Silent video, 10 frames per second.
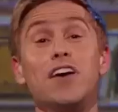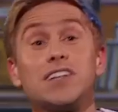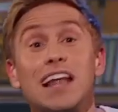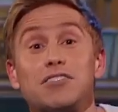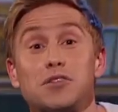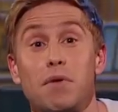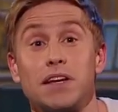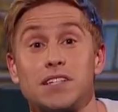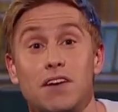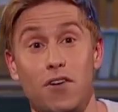if he's allowed to
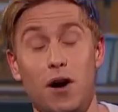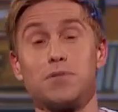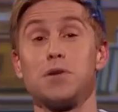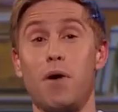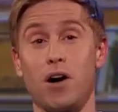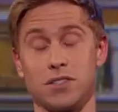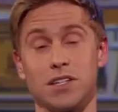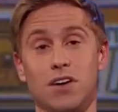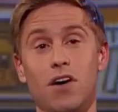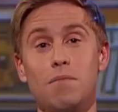make stuff up to pass
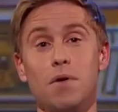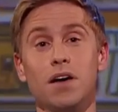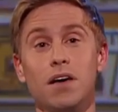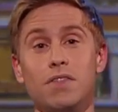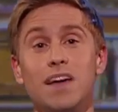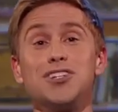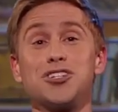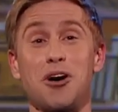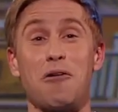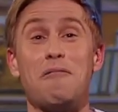the time, then
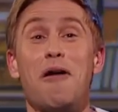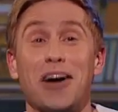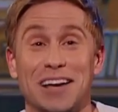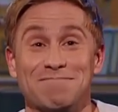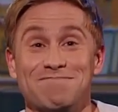so am I.